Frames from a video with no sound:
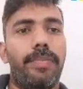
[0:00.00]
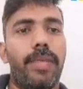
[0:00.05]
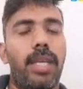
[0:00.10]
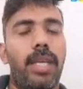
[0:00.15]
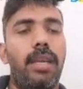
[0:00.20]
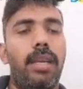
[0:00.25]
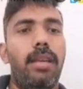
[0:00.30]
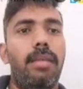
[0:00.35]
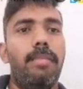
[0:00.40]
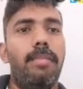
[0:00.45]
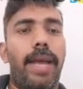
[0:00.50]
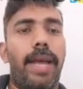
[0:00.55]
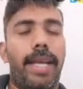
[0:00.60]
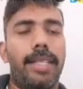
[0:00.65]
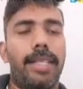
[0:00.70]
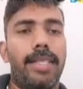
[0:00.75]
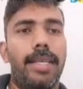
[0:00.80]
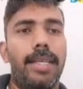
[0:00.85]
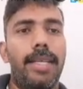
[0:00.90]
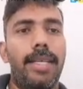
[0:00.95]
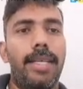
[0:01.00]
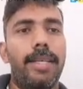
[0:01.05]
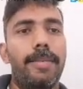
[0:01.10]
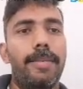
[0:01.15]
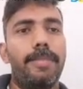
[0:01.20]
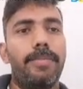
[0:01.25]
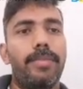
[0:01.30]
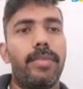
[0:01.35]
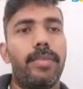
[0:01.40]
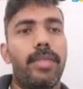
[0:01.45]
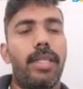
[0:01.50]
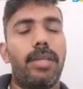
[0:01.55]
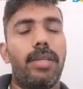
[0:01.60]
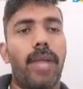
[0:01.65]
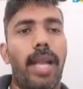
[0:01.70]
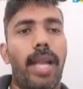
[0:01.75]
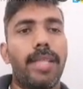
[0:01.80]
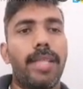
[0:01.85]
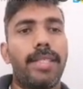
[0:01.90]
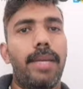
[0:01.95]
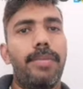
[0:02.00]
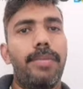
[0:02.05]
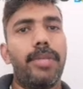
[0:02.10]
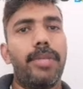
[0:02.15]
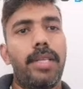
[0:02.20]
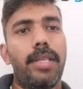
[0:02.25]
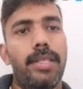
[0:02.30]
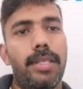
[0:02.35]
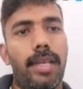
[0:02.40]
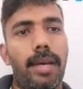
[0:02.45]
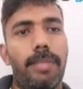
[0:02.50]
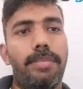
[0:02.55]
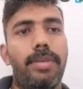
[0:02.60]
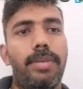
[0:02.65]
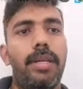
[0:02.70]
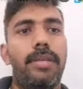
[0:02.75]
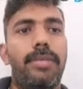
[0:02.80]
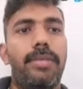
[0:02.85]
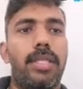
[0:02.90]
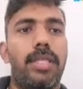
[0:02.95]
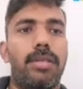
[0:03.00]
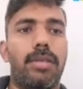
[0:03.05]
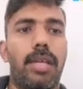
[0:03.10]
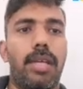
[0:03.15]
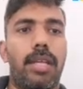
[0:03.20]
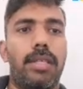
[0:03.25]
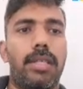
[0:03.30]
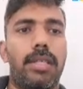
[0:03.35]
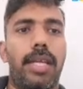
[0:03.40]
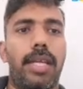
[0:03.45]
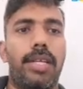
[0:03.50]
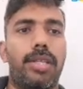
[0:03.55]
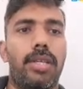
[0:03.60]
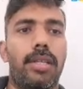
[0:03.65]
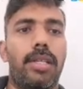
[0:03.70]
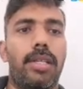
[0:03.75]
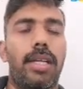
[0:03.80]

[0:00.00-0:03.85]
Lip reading: In bacteria, the transcription is coupled with the translation.